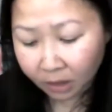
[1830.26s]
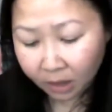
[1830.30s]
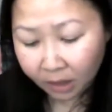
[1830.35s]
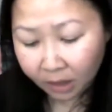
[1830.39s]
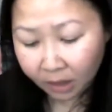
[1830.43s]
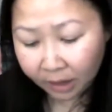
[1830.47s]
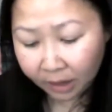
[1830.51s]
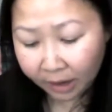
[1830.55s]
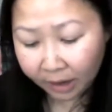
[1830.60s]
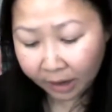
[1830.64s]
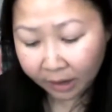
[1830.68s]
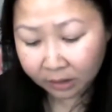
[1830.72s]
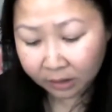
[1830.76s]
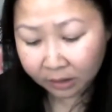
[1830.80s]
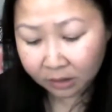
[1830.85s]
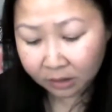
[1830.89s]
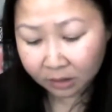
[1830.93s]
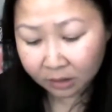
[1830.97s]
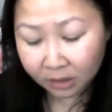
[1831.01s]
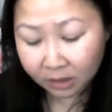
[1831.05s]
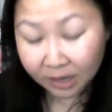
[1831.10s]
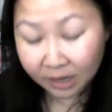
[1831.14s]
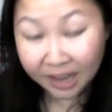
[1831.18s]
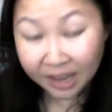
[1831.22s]
And
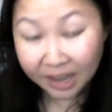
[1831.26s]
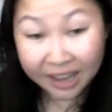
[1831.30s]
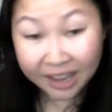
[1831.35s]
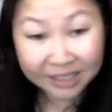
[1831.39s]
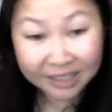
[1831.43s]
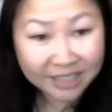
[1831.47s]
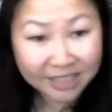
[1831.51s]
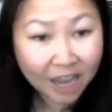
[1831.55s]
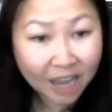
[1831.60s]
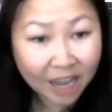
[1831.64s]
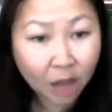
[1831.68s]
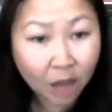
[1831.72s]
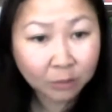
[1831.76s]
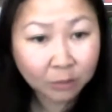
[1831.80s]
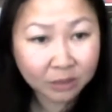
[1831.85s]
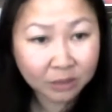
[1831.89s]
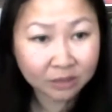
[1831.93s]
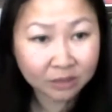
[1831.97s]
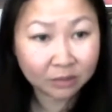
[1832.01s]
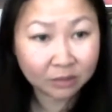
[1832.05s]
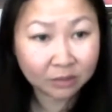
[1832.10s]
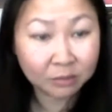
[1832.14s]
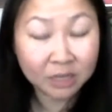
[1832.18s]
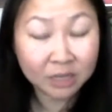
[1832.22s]
it's helped
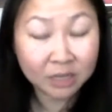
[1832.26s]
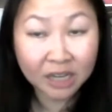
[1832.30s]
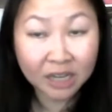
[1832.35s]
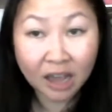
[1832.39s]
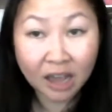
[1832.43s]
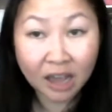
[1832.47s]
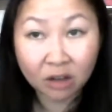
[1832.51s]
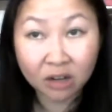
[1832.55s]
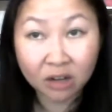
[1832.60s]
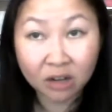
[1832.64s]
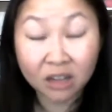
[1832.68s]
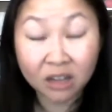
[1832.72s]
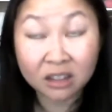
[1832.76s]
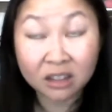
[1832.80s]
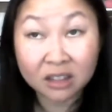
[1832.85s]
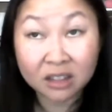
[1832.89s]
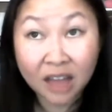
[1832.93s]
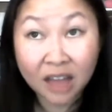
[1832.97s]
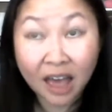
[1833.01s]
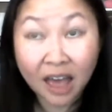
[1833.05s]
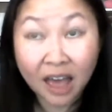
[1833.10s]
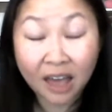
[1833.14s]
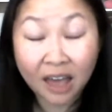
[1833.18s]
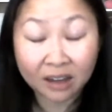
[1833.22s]
me out a
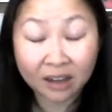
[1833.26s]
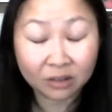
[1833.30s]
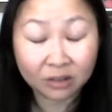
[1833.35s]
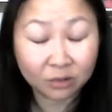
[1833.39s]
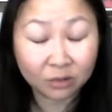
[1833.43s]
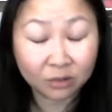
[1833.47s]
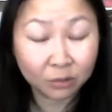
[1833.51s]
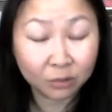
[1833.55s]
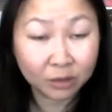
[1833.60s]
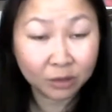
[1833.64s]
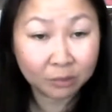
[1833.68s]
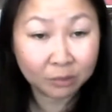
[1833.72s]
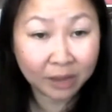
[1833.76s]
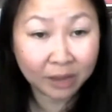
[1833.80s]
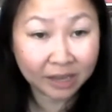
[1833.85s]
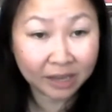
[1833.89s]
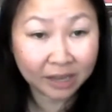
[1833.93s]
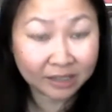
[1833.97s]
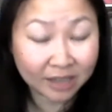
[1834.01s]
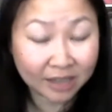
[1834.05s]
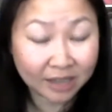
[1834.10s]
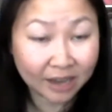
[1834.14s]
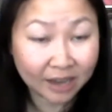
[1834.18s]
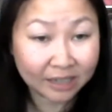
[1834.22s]
lot with my
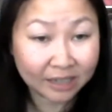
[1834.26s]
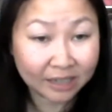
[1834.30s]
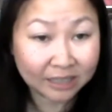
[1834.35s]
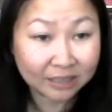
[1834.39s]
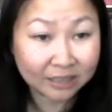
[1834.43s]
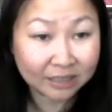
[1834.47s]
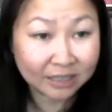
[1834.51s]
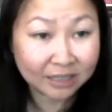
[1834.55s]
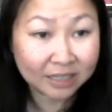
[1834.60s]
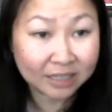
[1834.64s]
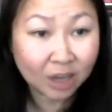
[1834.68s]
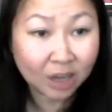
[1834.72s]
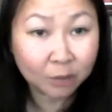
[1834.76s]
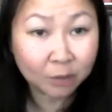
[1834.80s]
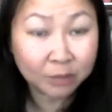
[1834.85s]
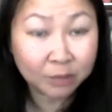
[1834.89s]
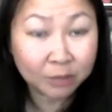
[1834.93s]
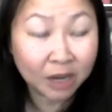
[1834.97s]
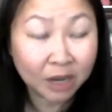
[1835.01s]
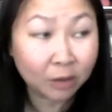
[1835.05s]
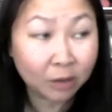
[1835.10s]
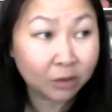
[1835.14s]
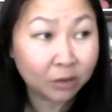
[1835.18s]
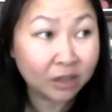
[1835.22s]
anxieties. It's helped me
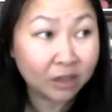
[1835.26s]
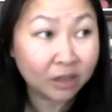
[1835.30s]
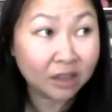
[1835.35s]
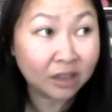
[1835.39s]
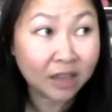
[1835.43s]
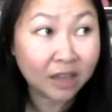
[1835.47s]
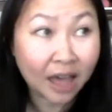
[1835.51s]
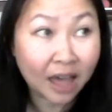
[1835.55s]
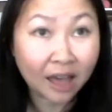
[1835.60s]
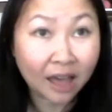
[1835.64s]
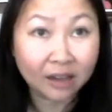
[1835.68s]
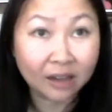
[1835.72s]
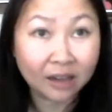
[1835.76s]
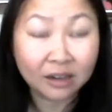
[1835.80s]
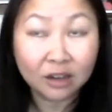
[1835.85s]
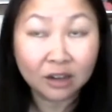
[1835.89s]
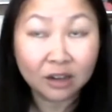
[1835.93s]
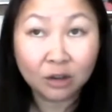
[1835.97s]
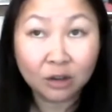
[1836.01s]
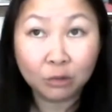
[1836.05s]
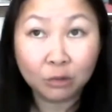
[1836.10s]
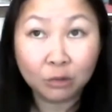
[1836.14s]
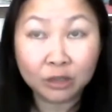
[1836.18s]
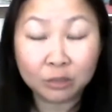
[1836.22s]
out a lot
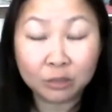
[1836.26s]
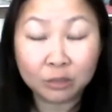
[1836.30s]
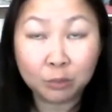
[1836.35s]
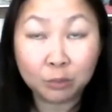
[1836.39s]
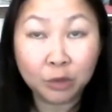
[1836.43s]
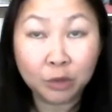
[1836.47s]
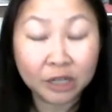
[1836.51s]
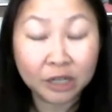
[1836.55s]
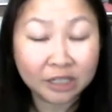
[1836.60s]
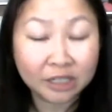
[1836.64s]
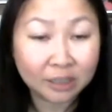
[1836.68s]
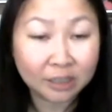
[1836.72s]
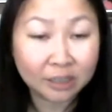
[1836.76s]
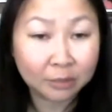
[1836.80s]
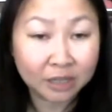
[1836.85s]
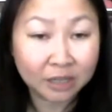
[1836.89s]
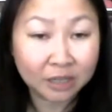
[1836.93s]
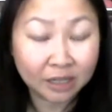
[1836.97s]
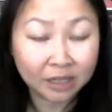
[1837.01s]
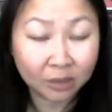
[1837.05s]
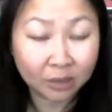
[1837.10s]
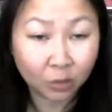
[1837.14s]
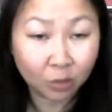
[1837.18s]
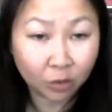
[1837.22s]
with putting something
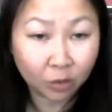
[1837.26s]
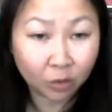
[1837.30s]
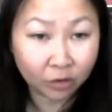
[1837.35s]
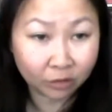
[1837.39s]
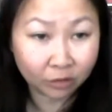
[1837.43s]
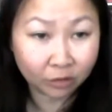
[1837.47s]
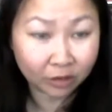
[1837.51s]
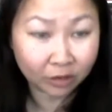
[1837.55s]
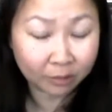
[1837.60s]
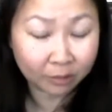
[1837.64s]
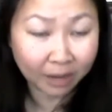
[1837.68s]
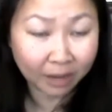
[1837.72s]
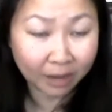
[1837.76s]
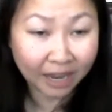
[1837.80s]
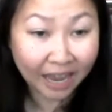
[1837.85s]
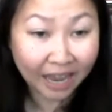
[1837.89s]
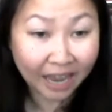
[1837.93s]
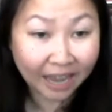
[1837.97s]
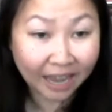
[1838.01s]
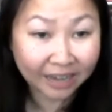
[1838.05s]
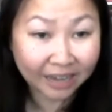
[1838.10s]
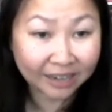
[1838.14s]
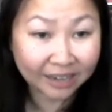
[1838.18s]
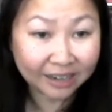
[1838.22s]
in order in my
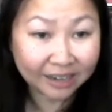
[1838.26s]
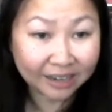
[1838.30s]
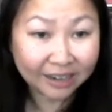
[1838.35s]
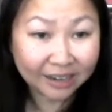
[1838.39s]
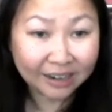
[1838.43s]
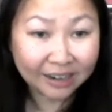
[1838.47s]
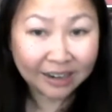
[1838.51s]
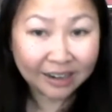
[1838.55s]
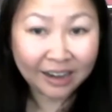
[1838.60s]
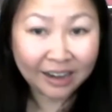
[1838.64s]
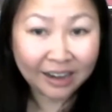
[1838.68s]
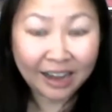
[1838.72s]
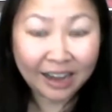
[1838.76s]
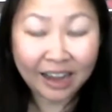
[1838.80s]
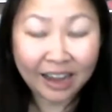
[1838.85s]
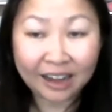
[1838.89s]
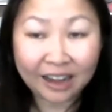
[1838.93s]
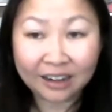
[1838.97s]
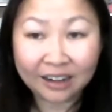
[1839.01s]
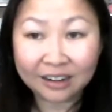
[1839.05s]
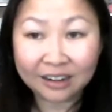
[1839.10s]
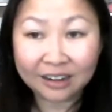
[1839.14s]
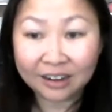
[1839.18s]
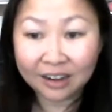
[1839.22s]
head.
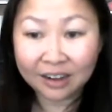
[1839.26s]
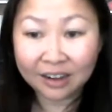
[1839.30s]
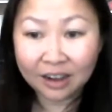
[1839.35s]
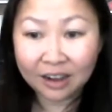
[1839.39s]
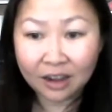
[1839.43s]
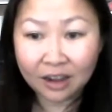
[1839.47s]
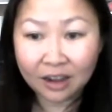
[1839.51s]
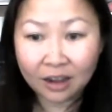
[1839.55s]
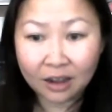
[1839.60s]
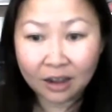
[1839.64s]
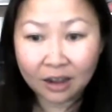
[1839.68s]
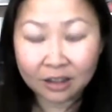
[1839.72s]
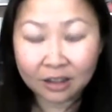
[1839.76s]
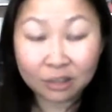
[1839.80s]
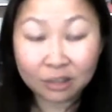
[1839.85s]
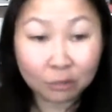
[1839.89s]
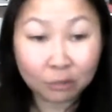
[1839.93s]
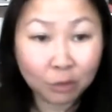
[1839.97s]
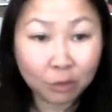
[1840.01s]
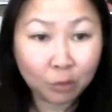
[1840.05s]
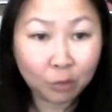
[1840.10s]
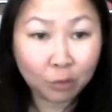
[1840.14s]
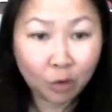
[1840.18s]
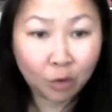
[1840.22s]
And the
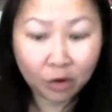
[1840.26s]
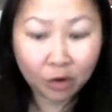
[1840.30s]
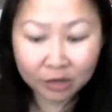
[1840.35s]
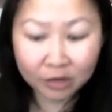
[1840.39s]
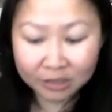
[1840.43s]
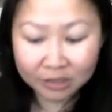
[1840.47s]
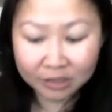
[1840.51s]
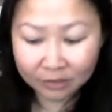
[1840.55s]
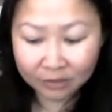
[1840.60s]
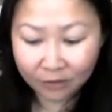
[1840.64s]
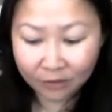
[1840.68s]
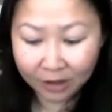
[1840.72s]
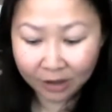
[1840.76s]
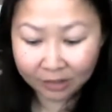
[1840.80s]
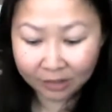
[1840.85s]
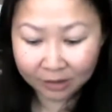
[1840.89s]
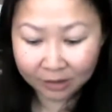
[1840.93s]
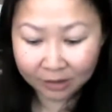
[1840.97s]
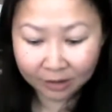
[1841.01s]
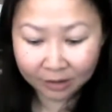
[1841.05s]
reward is the fact that